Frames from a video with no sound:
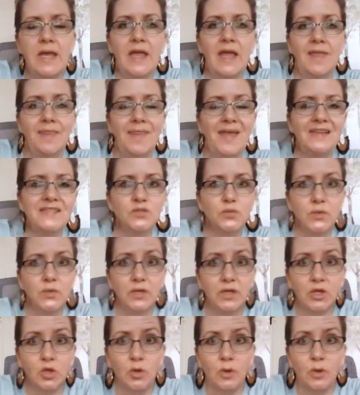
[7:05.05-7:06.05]
And that's the
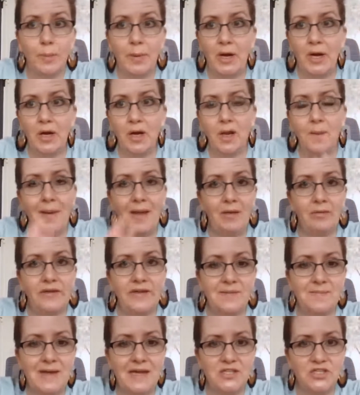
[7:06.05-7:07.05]
really cool part about
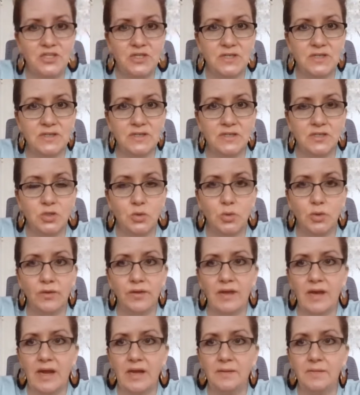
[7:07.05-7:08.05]
LeadMagicX, the tool
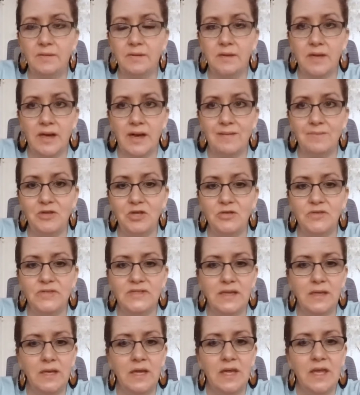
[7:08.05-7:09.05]
that I'm
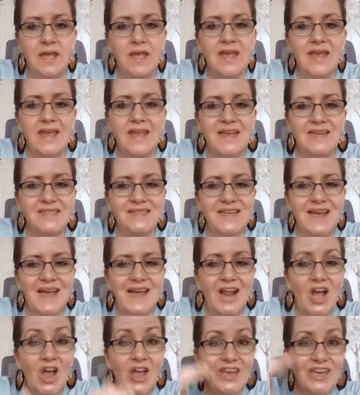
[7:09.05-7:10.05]
using, is
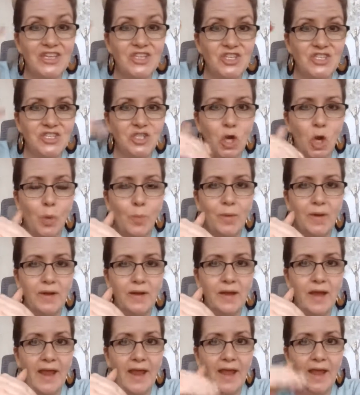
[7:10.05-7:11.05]
that I can just
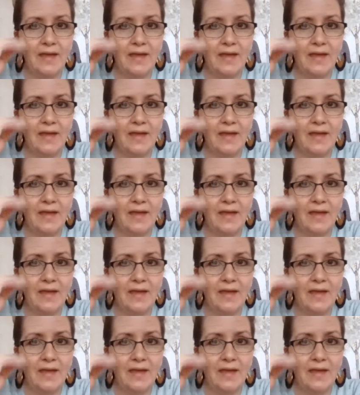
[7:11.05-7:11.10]
open